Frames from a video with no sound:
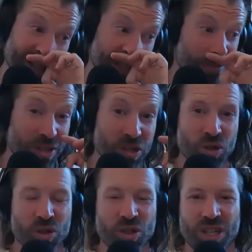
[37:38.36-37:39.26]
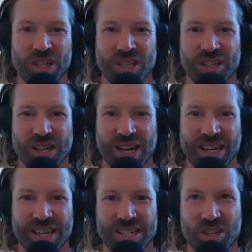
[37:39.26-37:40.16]
are some of your, I
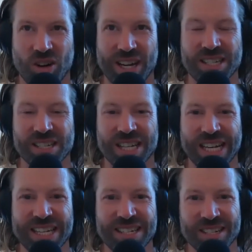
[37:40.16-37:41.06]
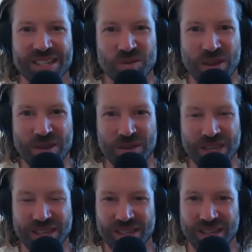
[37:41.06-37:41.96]
guess, greatest lessons
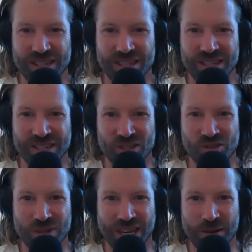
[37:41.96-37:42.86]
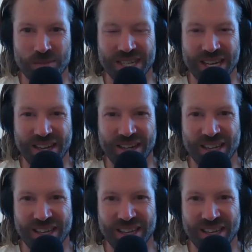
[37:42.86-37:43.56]
maybe since you become a dad?